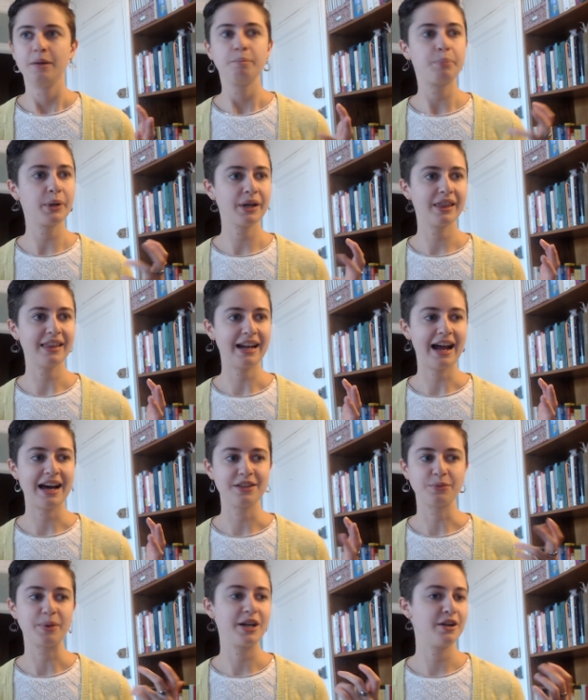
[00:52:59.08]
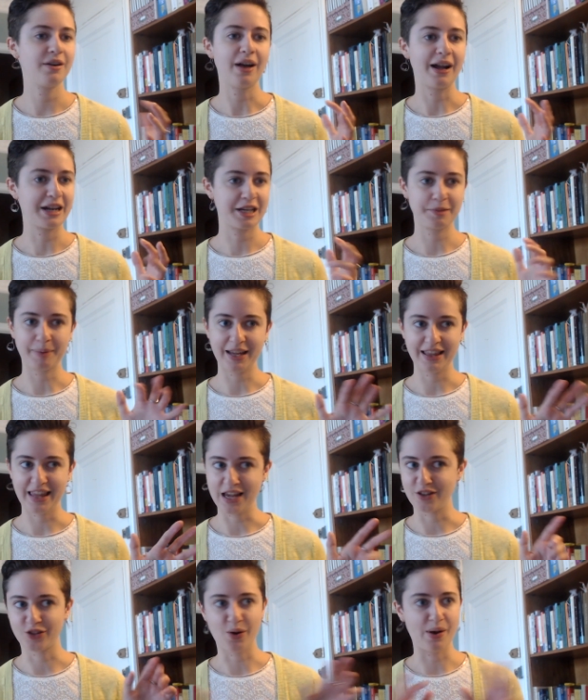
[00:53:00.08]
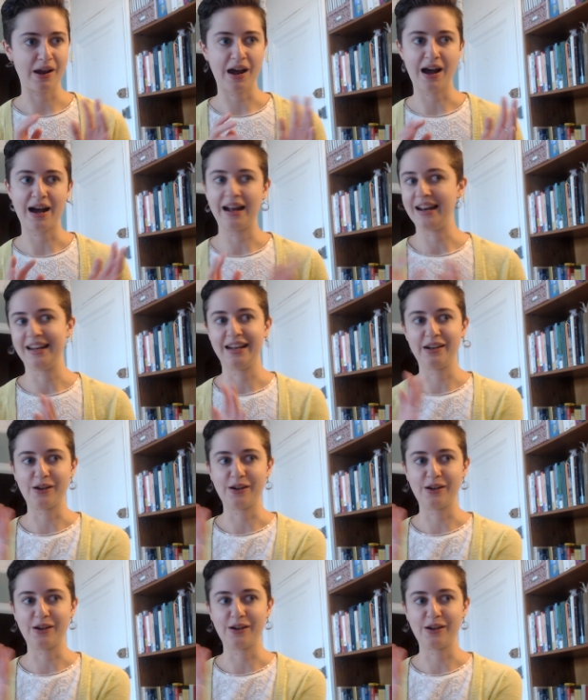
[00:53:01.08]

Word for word: book that has weird, unexplained things going on and it